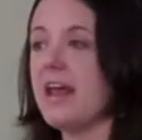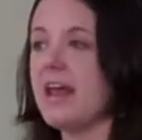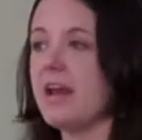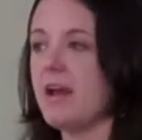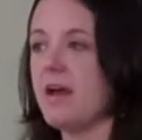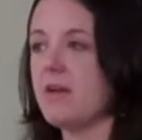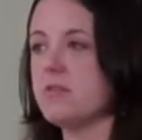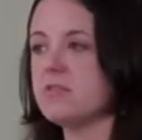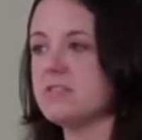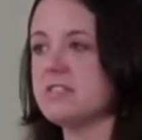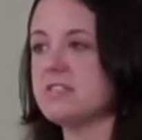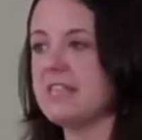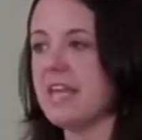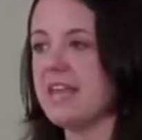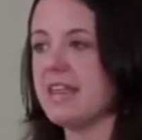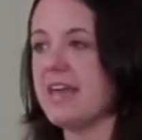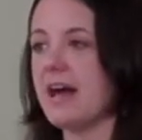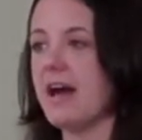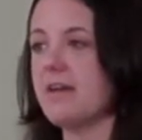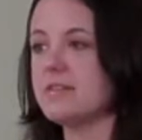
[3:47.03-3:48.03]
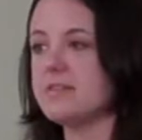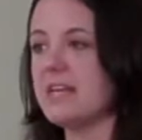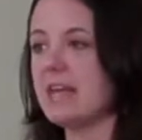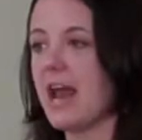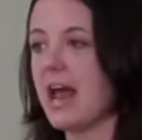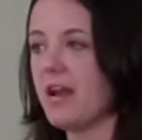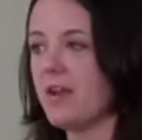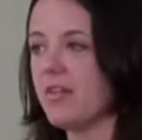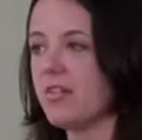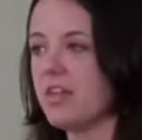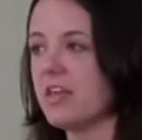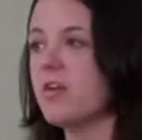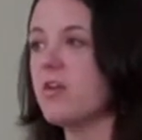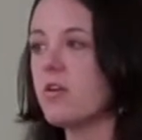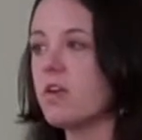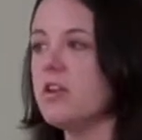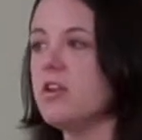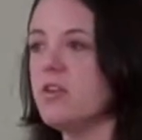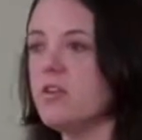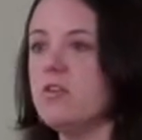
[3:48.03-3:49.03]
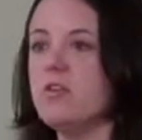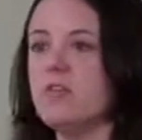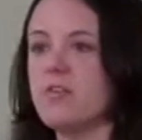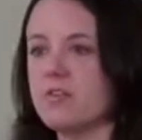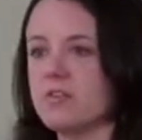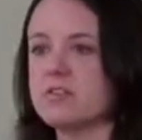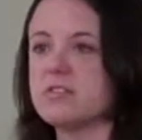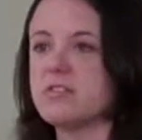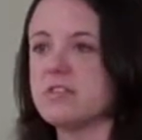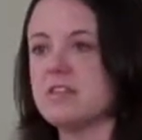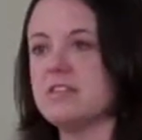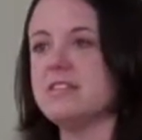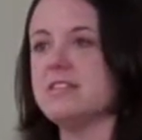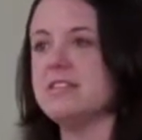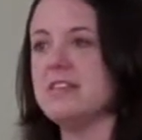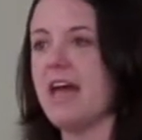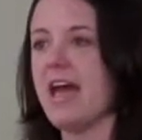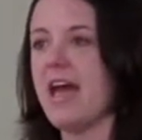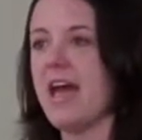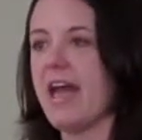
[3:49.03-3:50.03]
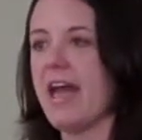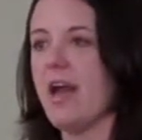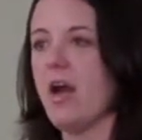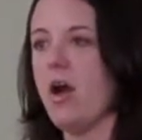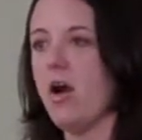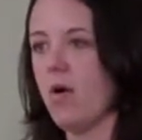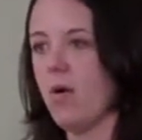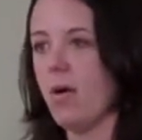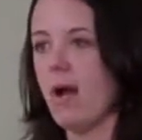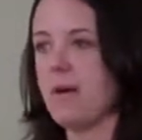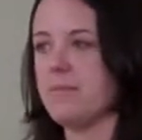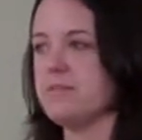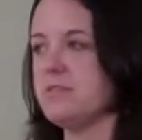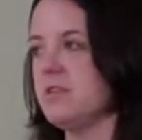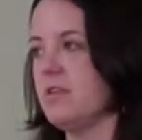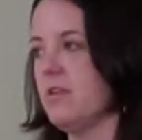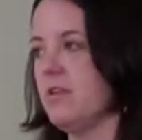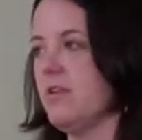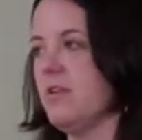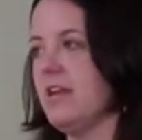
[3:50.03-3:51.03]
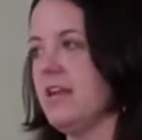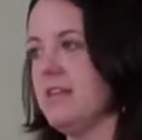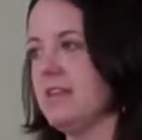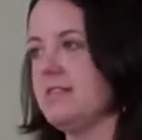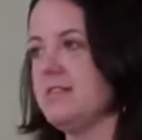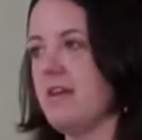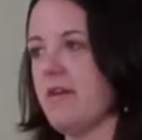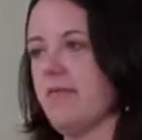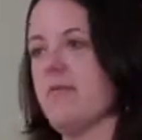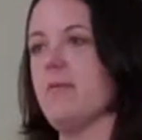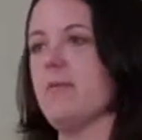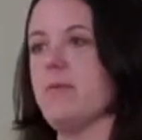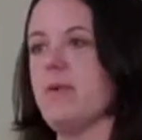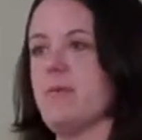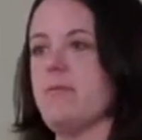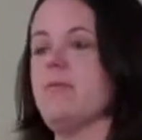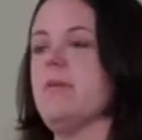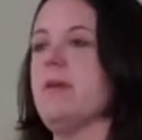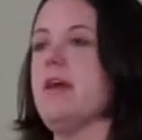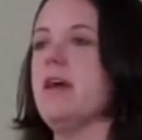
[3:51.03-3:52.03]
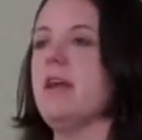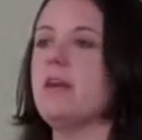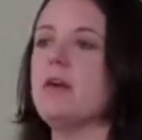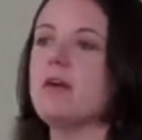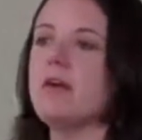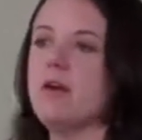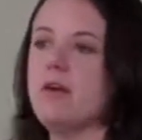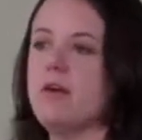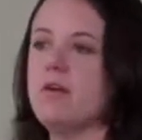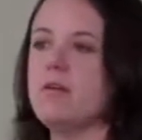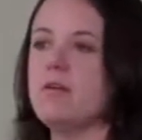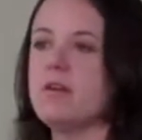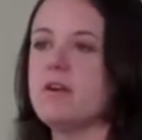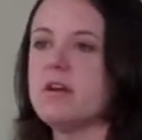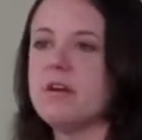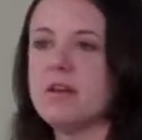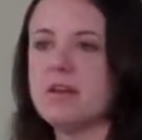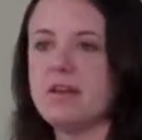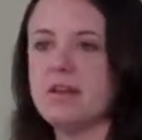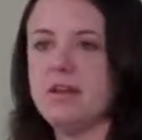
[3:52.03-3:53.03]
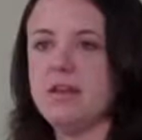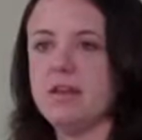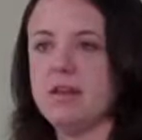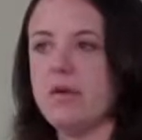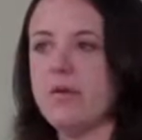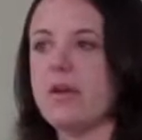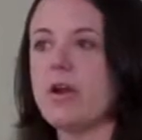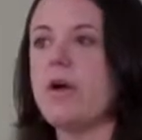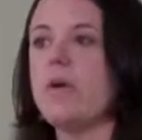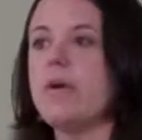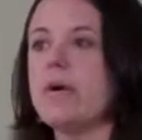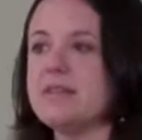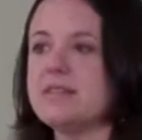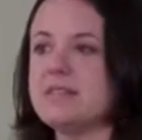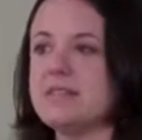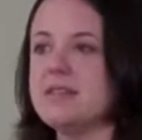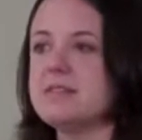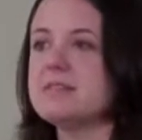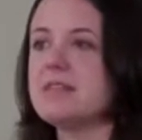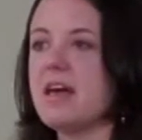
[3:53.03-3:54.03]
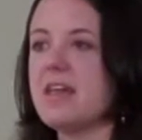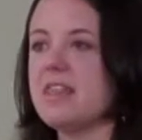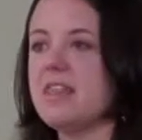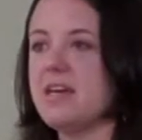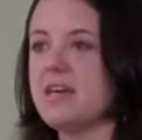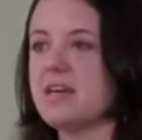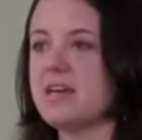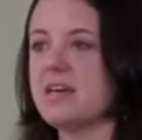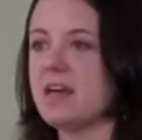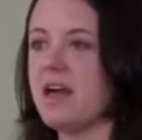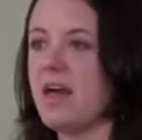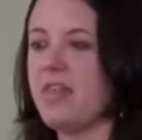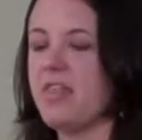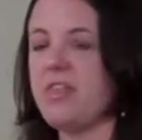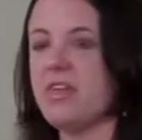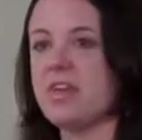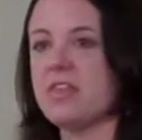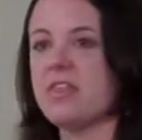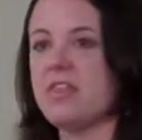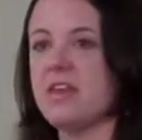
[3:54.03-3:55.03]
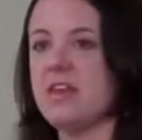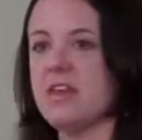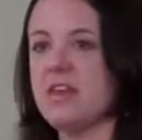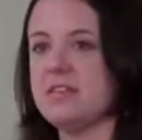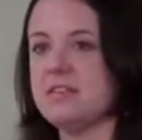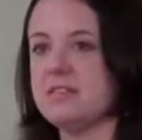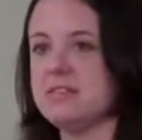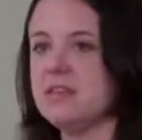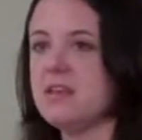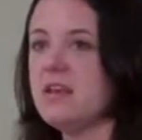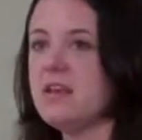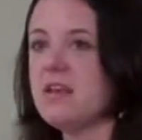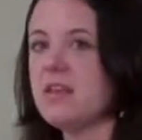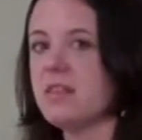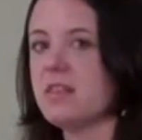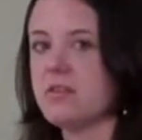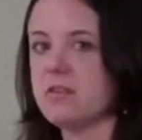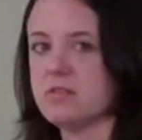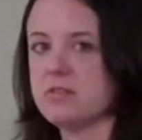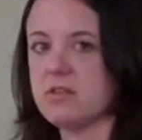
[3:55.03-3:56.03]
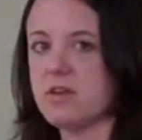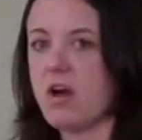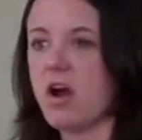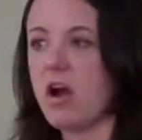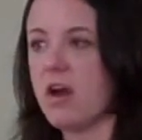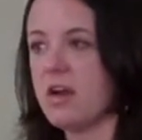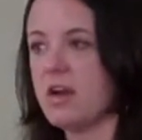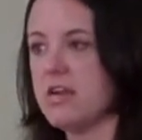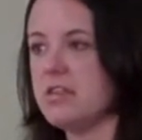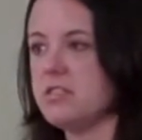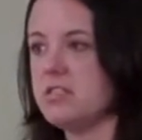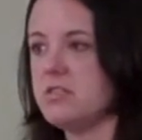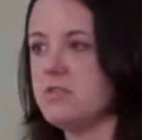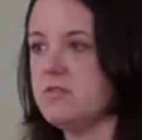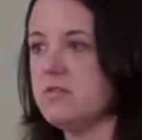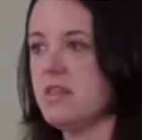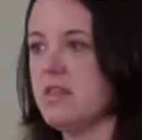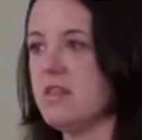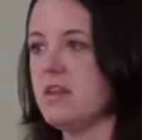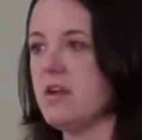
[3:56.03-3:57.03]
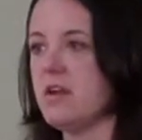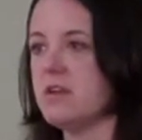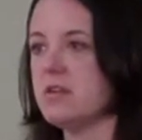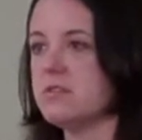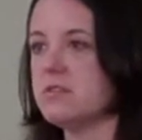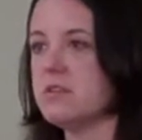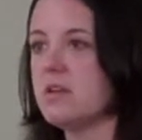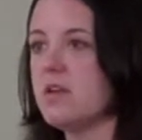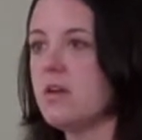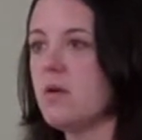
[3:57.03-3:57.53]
I'll just say at the outset, I don't think you can universally say, oh, absolutely, it's never appropriate, or oh, it always is. I think that there's heart issues and there's